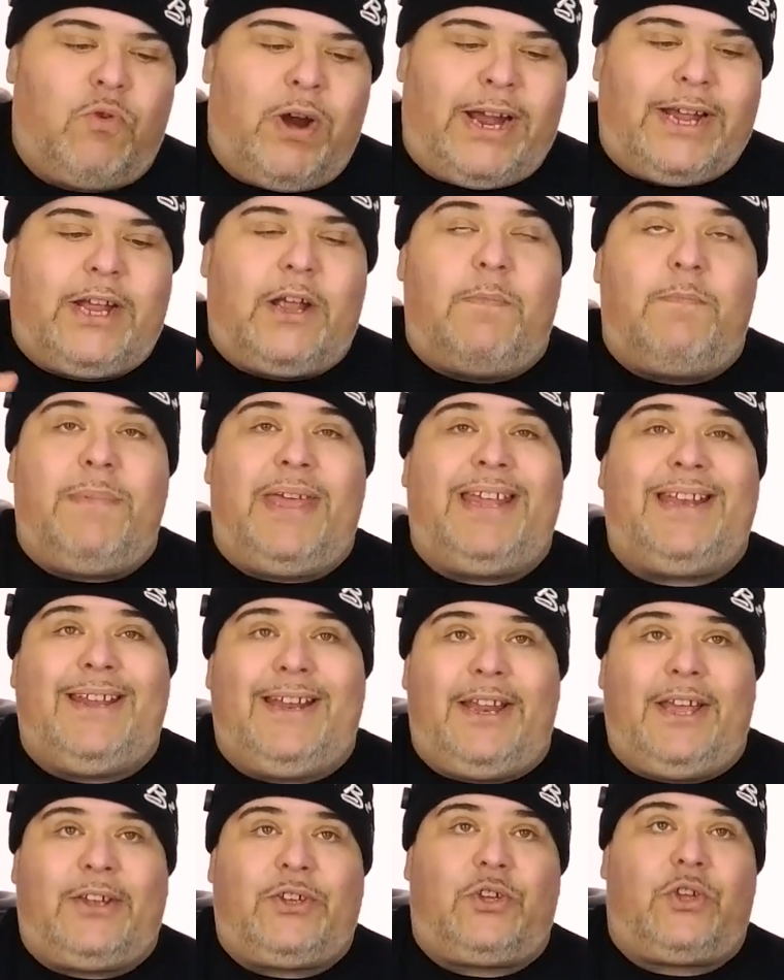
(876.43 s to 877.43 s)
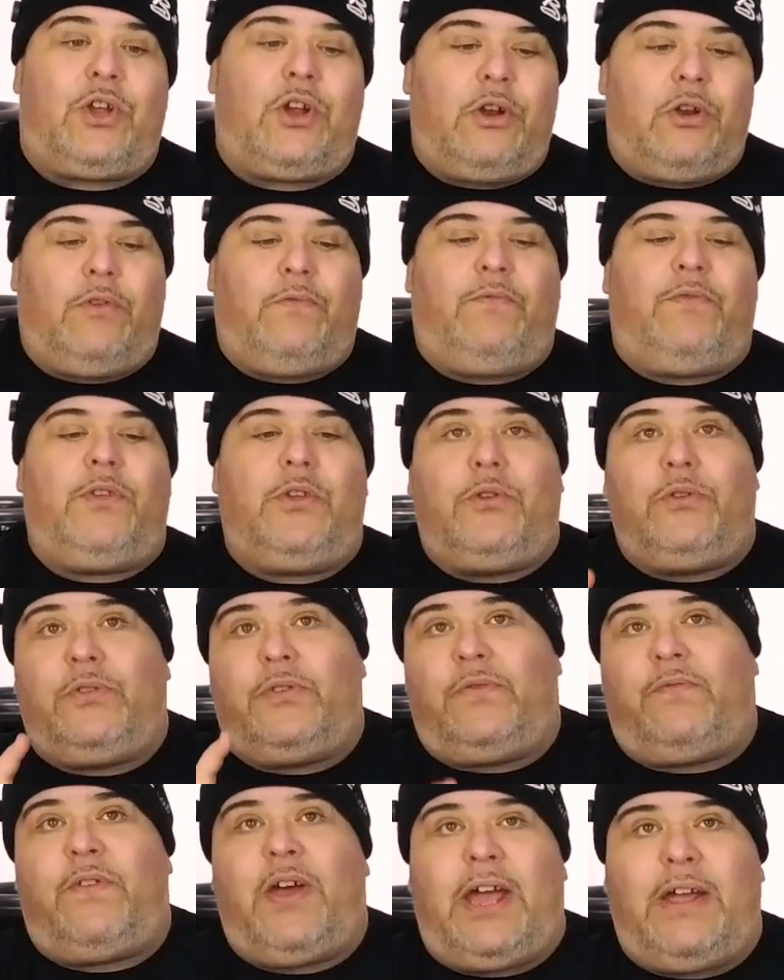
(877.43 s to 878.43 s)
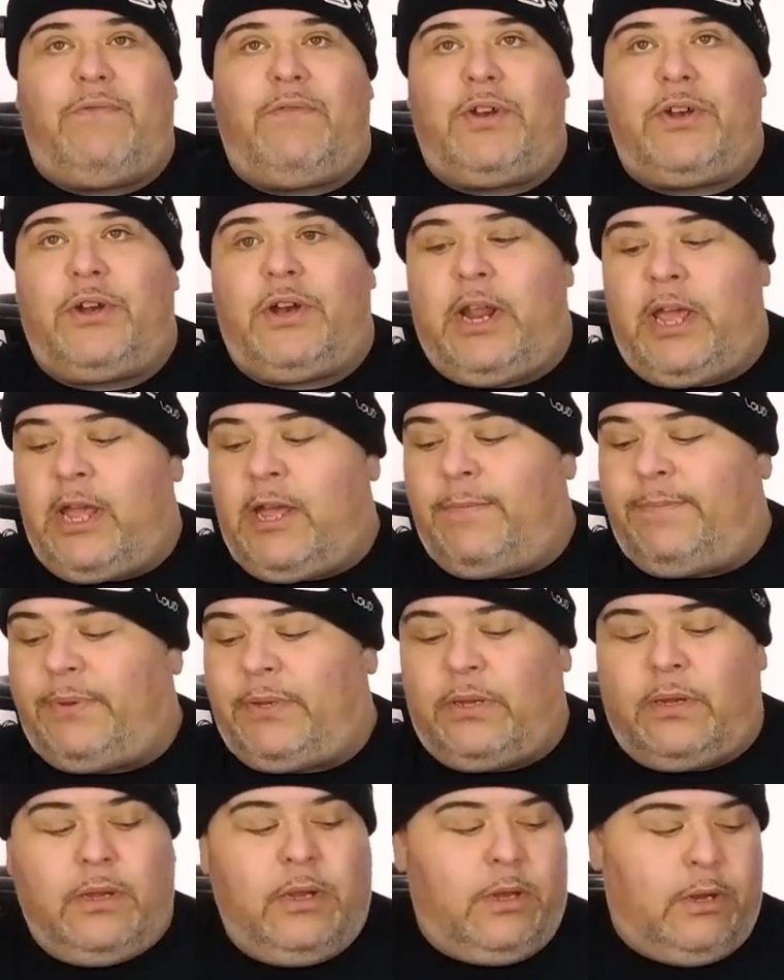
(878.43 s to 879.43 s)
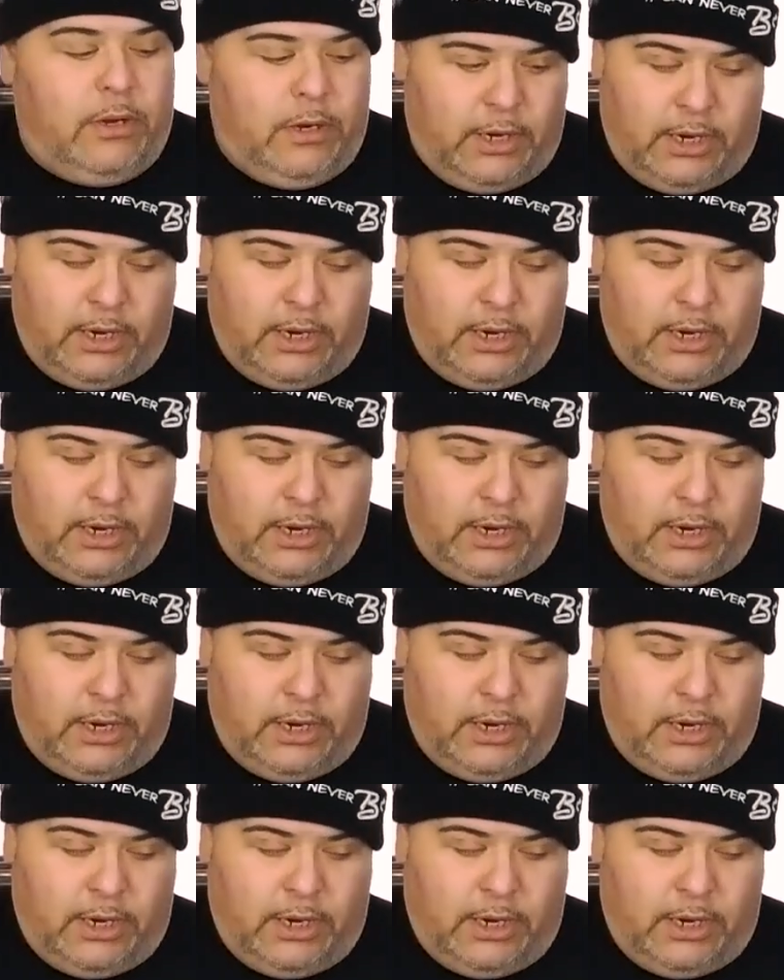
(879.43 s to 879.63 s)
Recommended external fuse, 500 amps.